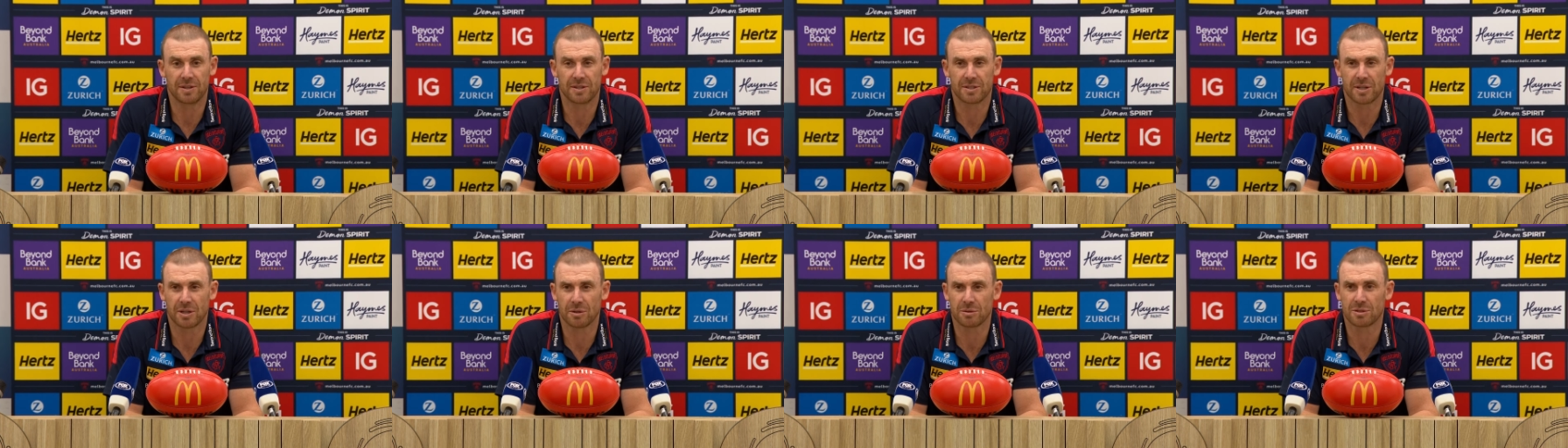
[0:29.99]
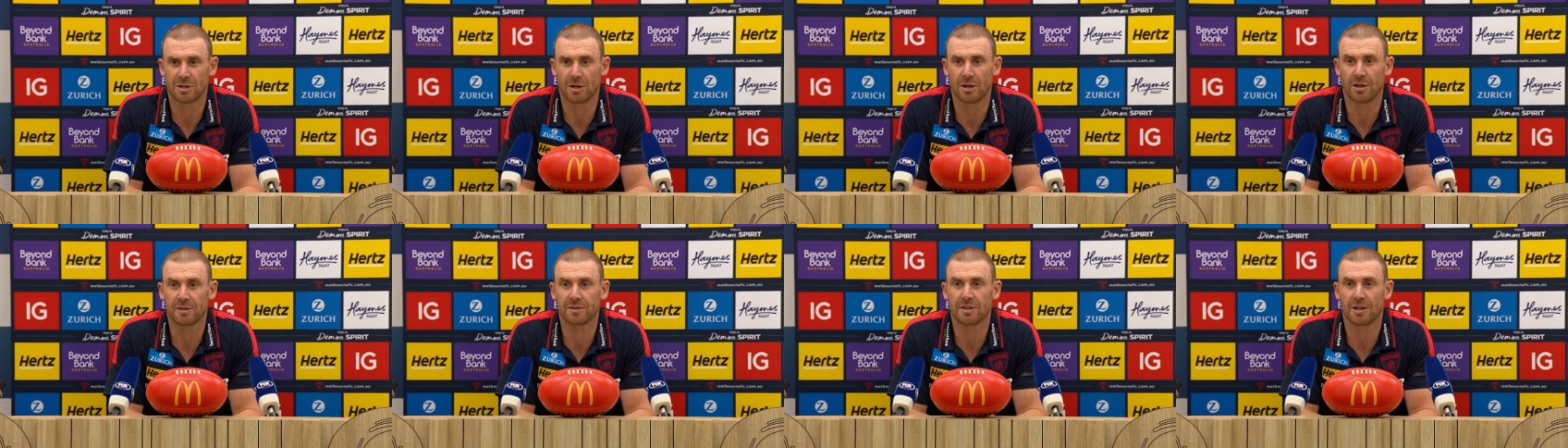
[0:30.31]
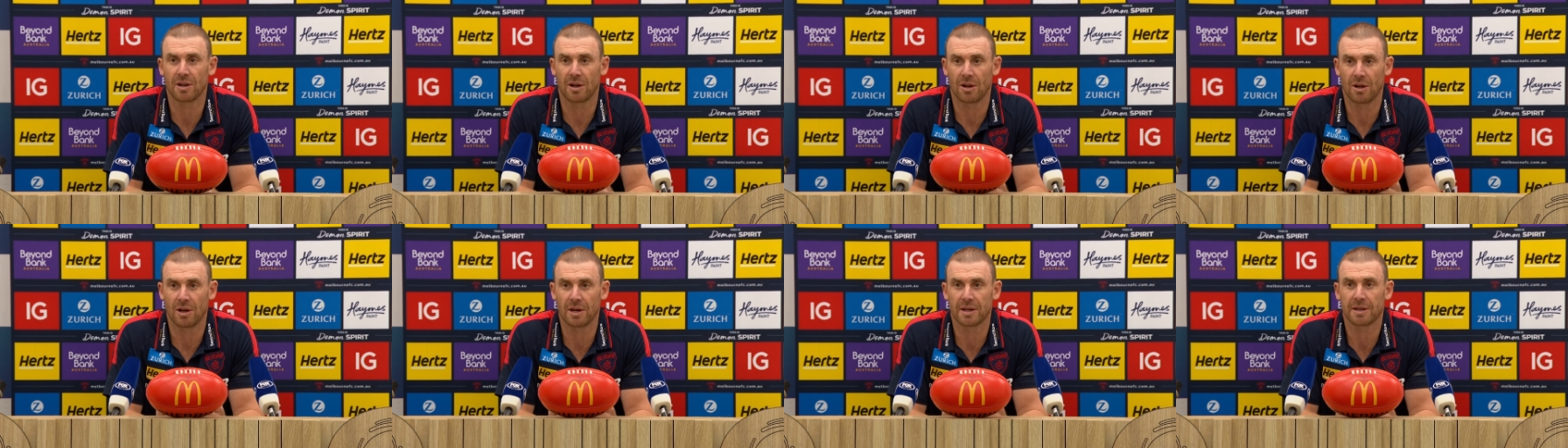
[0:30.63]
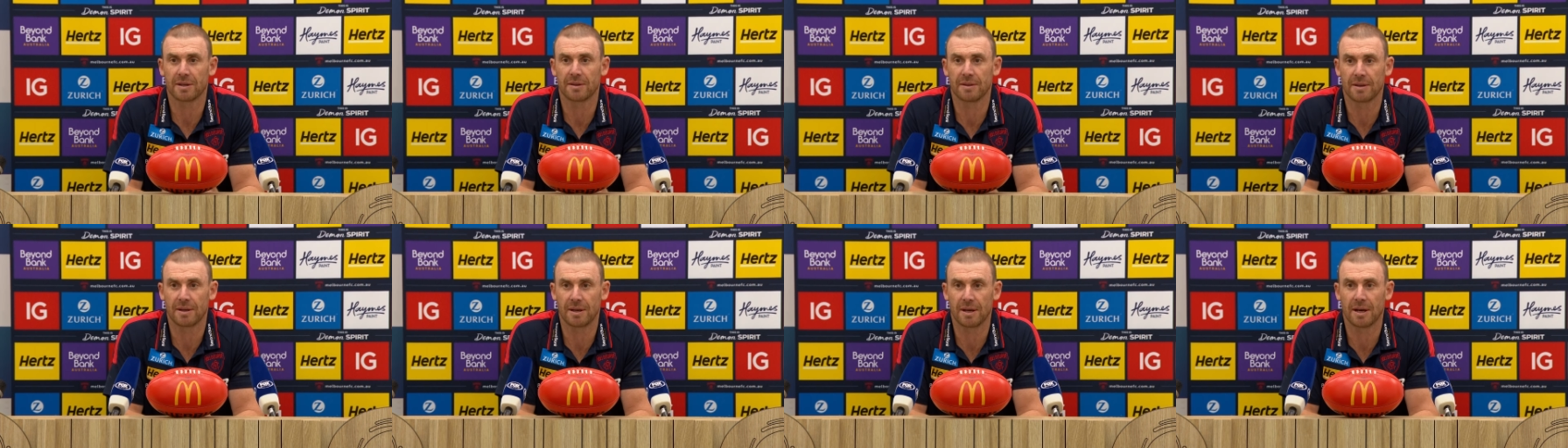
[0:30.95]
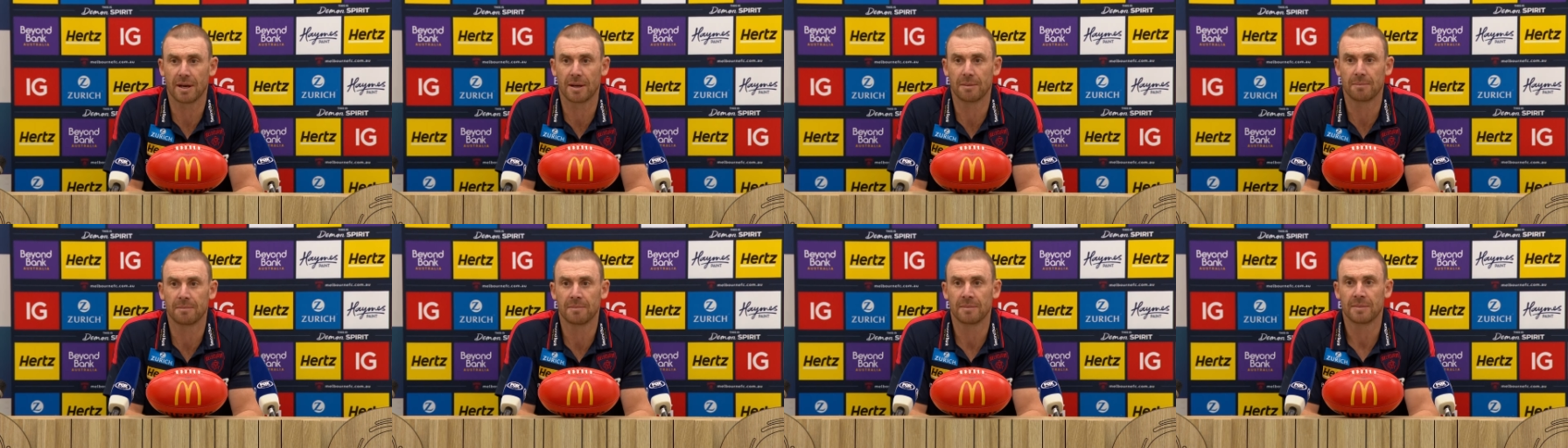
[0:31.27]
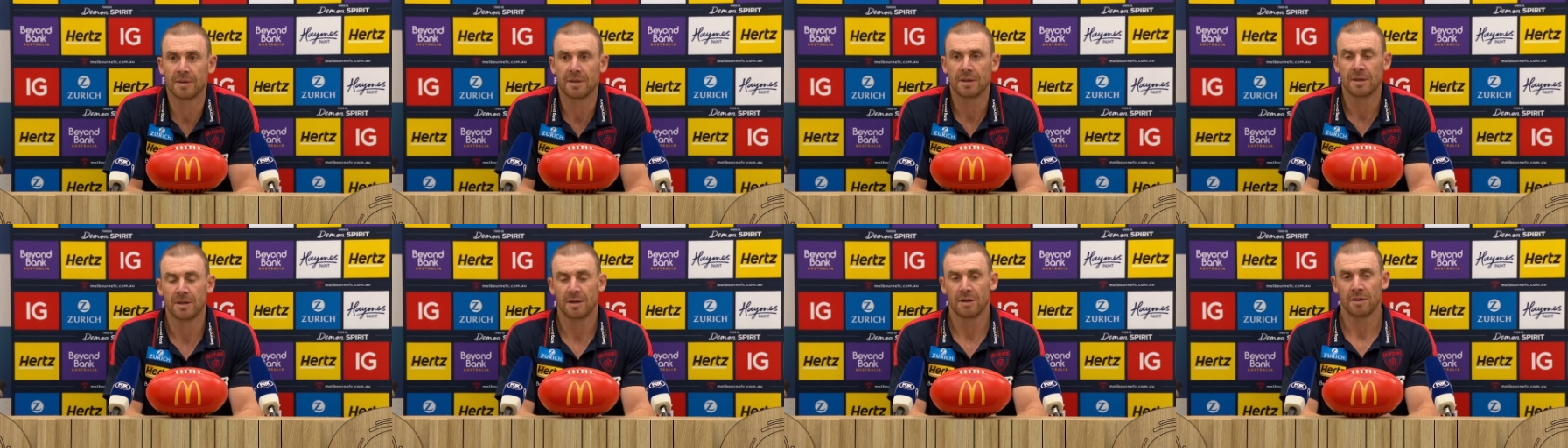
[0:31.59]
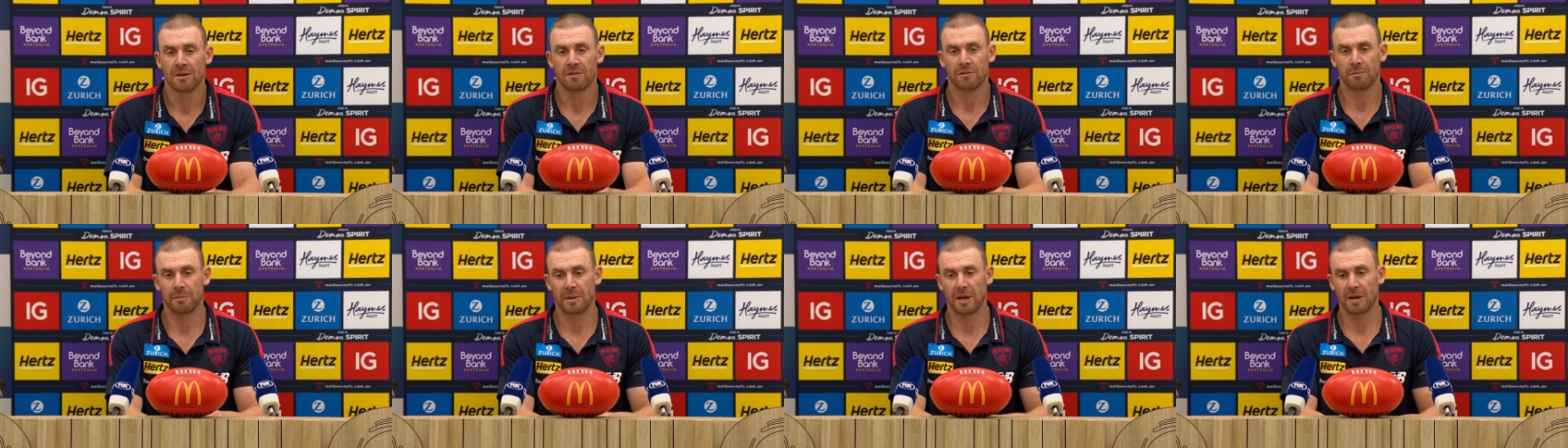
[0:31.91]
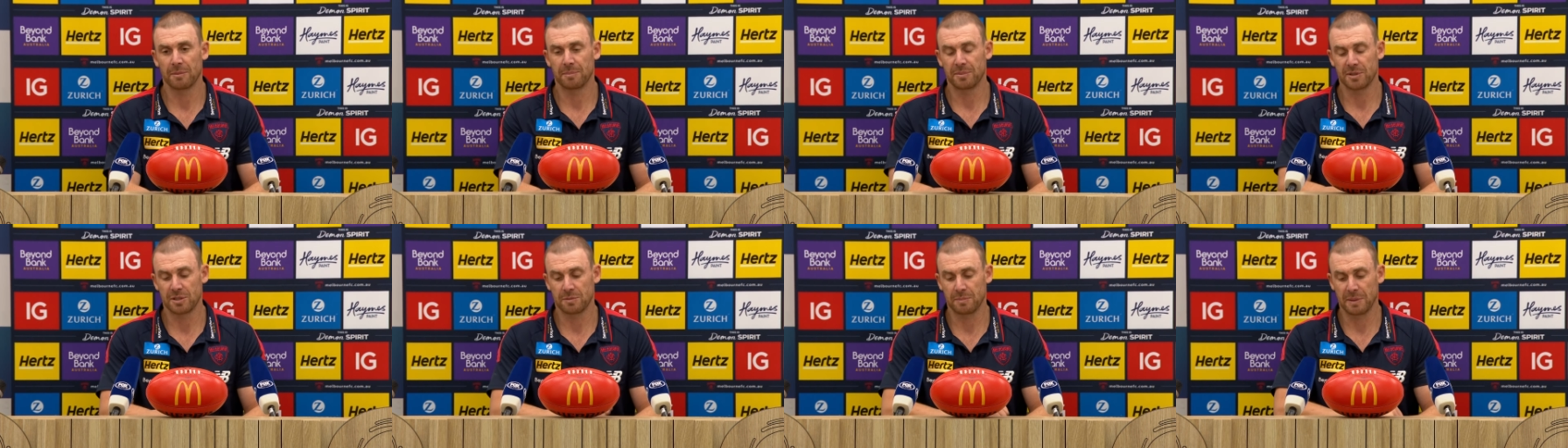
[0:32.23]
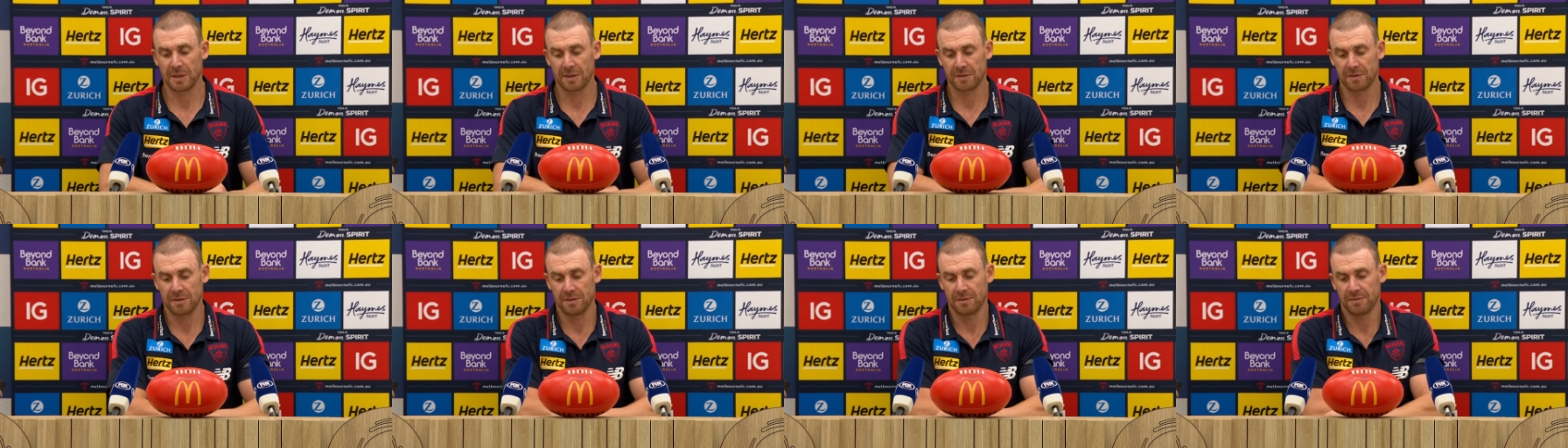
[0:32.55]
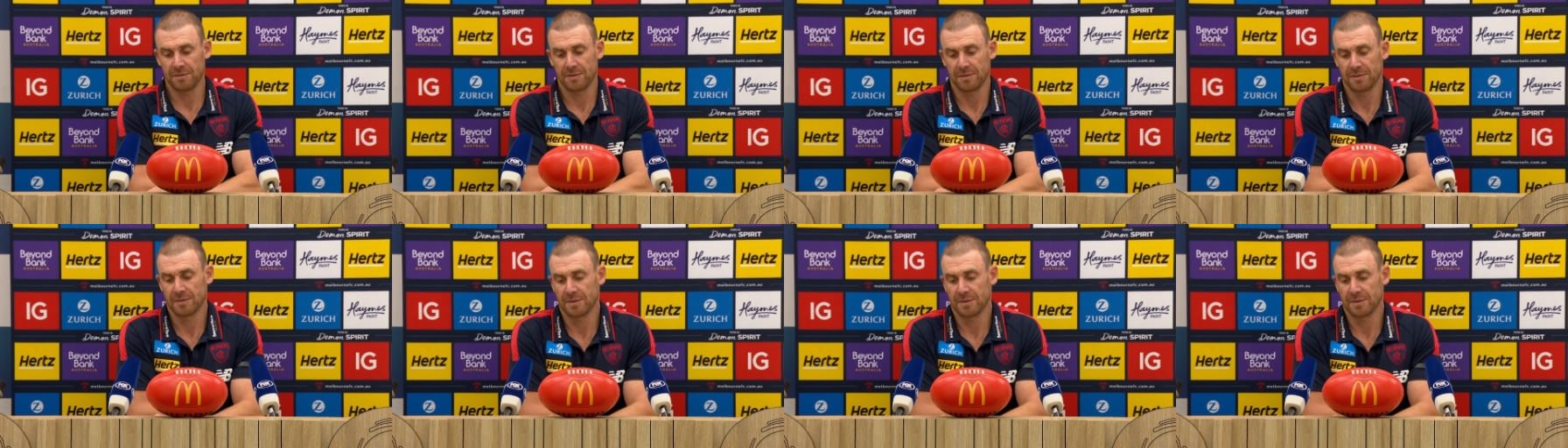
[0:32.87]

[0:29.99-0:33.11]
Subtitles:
So there was a lot to like in the game from our perspective.